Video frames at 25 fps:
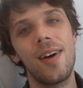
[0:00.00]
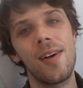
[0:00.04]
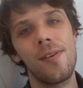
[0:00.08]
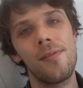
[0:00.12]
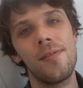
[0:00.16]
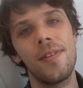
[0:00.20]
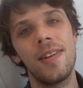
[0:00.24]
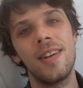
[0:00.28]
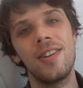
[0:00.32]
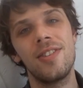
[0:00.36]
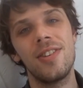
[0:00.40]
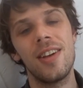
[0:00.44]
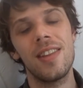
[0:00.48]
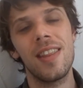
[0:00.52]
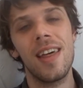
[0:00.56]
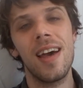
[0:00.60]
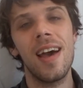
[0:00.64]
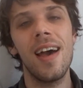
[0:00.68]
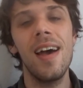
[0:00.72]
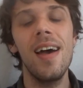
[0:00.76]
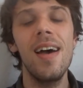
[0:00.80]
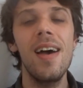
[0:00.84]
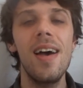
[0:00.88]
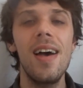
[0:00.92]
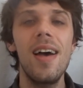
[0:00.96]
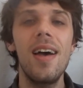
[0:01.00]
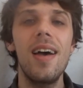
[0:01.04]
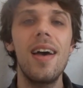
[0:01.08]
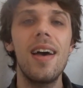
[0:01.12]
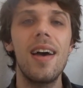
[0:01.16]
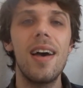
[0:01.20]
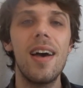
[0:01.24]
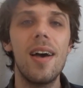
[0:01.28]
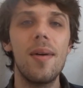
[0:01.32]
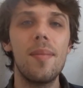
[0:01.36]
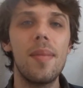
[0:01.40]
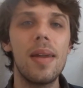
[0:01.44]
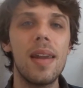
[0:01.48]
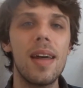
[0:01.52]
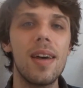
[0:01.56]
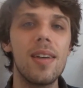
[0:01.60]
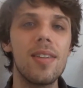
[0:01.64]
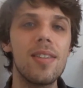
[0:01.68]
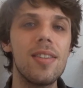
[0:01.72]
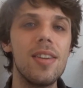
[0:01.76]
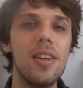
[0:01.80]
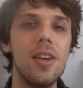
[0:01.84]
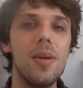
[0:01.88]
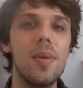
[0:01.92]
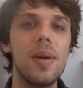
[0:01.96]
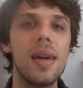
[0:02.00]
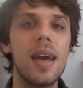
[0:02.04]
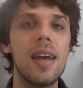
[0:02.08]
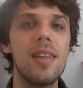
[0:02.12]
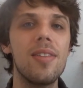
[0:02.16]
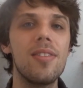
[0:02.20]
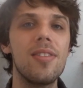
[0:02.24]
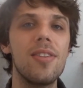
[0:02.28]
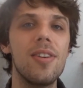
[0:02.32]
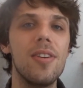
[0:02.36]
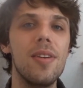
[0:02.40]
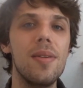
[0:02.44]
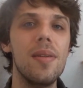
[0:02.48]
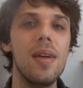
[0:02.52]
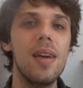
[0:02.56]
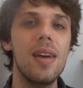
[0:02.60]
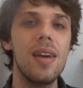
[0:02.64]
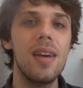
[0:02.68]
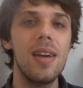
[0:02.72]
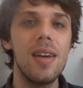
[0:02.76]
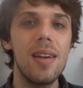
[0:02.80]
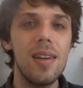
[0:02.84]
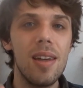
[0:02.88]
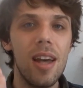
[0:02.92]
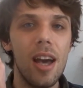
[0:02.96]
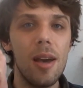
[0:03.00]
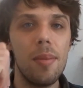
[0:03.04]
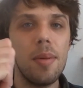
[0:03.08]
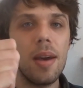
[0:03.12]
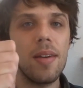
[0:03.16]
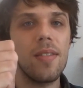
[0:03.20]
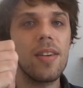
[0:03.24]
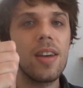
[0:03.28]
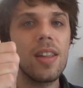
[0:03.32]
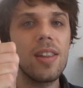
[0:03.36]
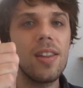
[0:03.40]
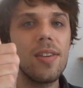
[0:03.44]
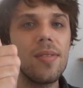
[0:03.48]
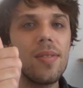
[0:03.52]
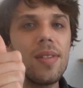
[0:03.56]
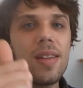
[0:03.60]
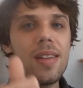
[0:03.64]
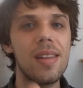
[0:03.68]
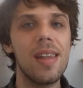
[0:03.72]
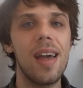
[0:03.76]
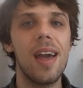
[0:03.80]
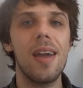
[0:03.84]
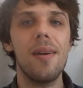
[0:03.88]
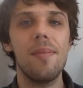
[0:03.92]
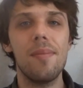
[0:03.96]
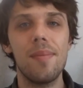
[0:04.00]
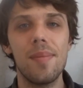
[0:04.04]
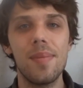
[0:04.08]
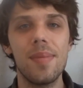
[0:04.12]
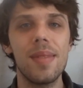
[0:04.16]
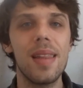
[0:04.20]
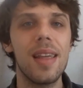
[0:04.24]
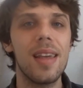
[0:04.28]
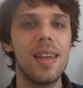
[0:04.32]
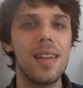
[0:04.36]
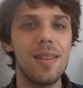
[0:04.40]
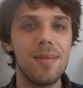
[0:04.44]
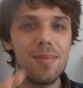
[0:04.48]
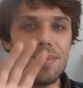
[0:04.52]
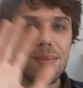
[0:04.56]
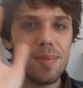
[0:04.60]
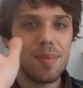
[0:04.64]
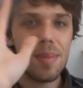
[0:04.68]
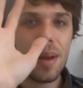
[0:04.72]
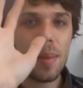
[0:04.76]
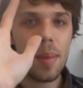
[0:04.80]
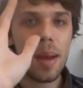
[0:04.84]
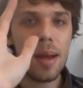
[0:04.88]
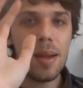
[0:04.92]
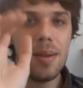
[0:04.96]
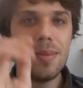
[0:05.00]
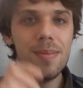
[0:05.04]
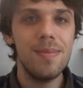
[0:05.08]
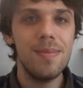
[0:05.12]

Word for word: finish it there, um, and I'll see you again soon. Hope you're having a lovely day. Bye bye.